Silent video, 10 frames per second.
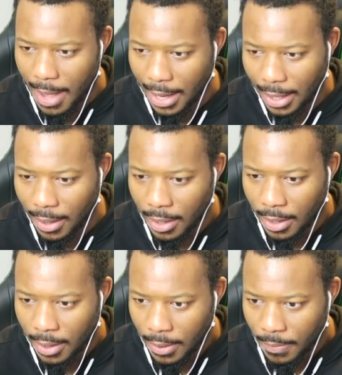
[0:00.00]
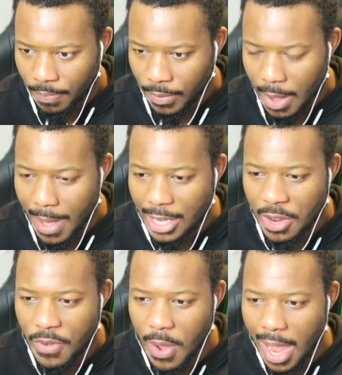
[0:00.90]
I'm hiding.
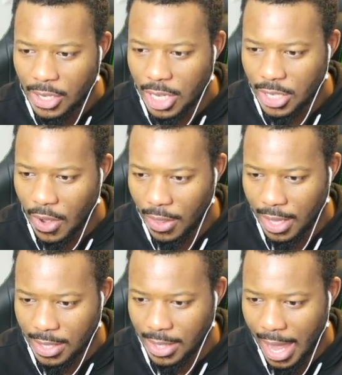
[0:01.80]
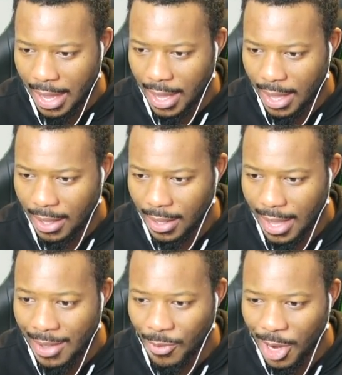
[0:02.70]
Imagine if you actually saw this, like,
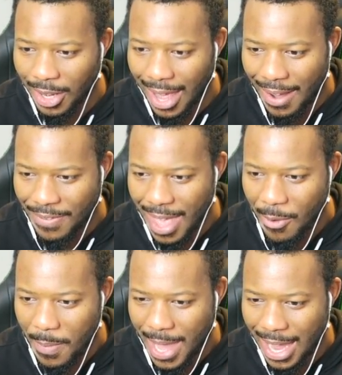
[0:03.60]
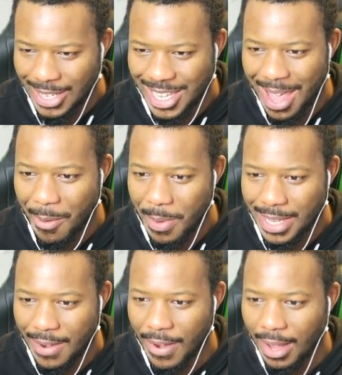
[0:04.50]
in real life. That would be that would be
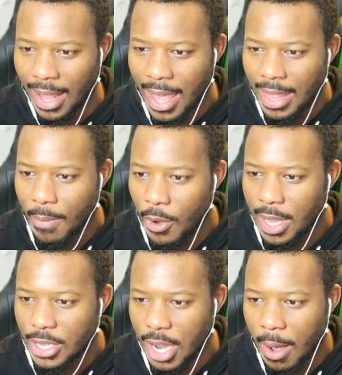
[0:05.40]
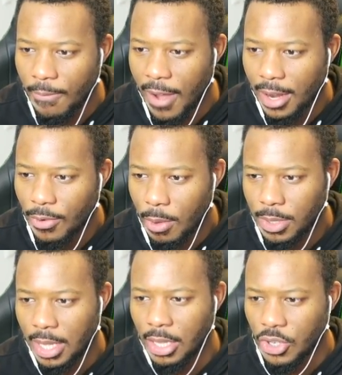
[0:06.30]
terrifying. That boy needs your help. Find a rope
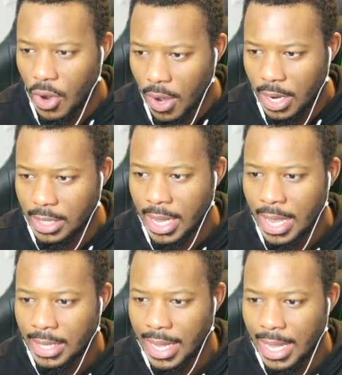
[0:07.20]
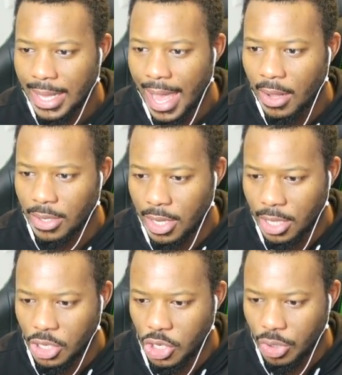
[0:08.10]
to, in the drawers to get down to
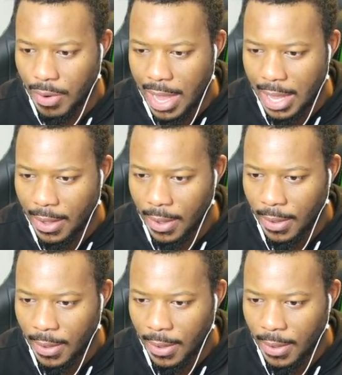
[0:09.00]
the street.